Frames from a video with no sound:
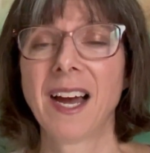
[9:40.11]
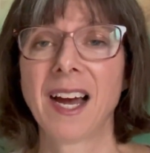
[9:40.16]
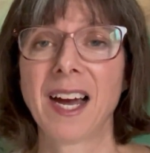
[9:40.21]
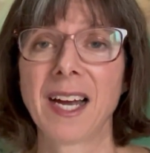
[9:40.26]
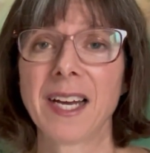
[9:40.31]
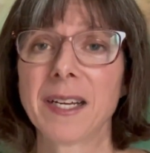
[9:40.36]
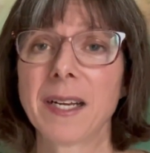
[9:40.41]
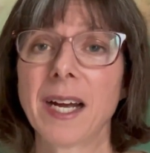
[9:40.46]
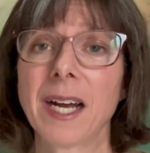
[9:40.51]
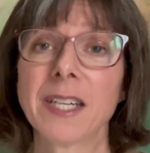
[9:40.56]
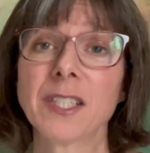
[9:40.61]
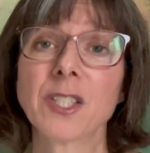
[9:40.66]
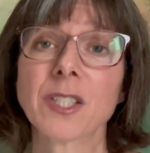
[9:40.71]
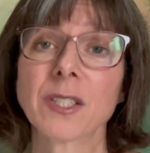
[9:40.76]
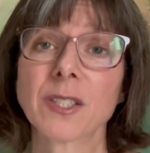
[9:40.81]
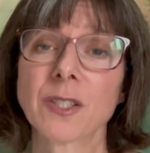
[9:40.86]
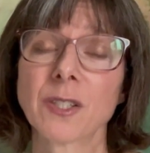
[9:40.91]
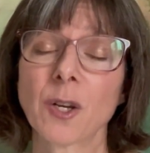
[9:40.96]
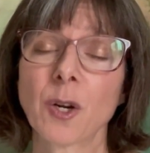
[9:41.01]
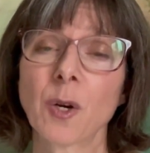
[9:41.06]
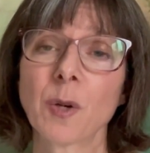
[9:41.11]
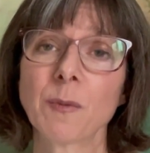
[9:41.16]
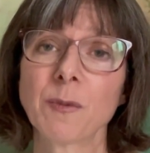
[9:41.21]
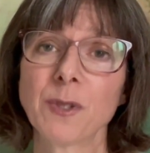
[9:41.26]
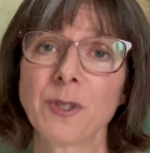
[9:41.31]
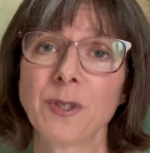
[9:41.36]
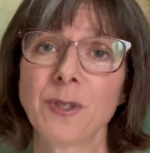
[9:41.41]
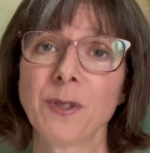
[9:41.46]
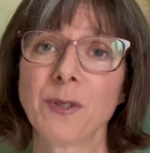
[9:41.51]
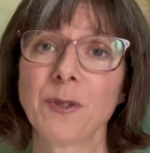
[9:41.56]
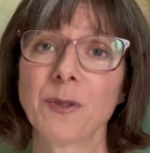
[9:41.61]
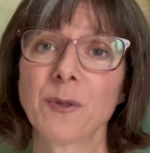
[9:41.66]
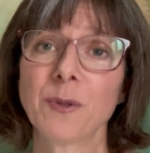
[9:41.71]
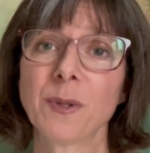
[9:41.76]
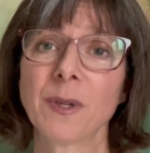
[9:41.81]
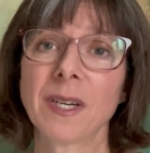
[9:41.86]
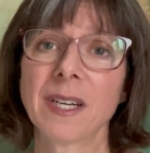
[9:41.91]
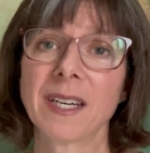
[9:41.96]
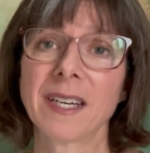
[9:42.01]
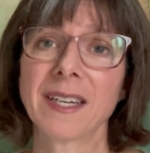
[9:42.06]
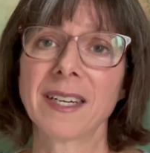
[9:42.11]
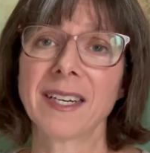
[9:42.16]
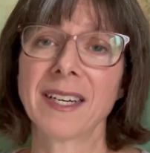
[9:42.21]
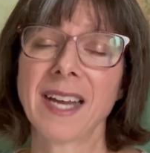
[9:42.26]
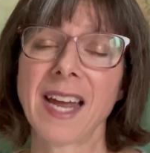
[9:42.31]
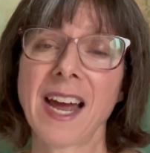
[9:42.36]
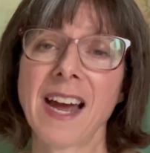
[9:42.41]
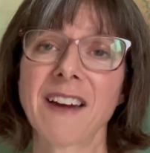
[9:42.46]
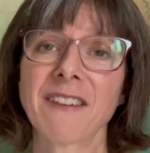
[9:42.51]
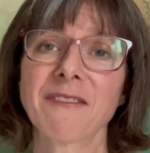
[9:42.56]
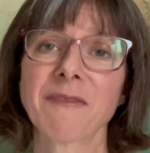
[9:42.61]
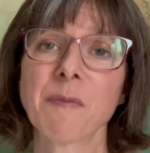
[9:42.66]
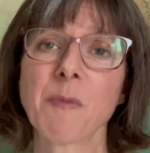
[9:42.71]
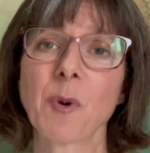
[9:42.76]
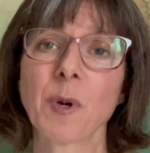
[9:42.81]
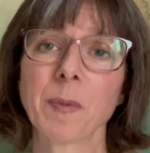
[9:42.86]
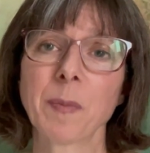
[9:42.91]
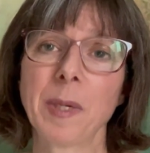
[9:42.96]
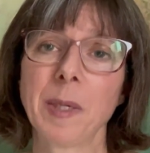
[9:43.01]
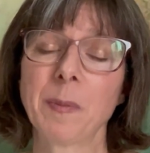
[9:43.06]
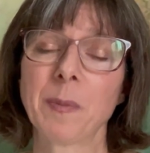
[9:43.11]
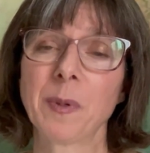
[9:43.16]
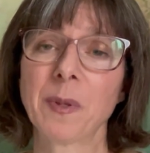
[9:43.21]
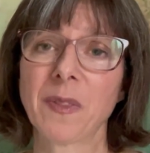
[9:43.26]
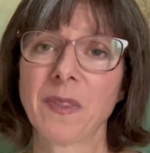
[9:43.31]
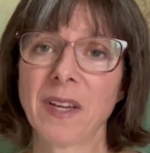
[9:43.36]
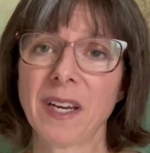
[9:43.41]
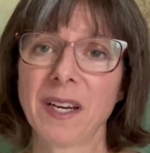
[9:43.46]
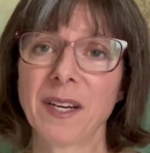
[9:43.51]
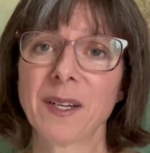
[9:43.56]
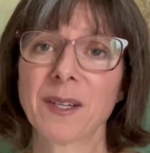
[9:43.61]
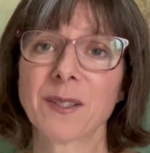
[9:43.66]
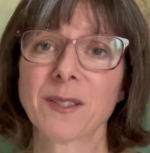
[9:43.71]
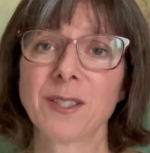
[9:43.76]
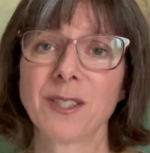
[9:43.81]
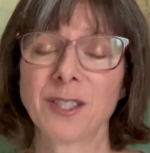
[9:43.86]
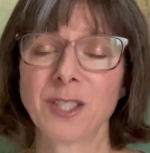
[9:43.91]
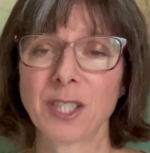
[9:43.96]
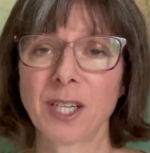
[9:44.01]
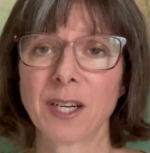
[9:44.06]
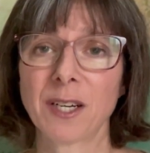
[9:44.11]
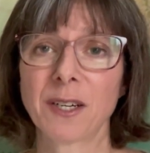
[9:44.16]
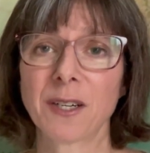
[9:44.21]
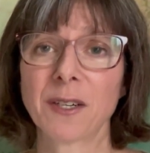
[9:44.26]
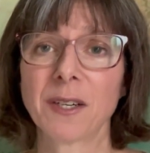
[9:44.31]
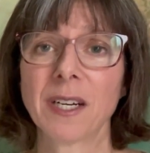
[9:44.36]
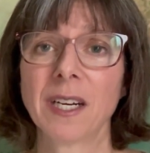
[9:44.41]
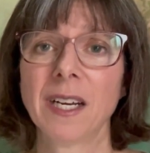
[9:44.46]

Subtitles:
I just hope to have more people there to share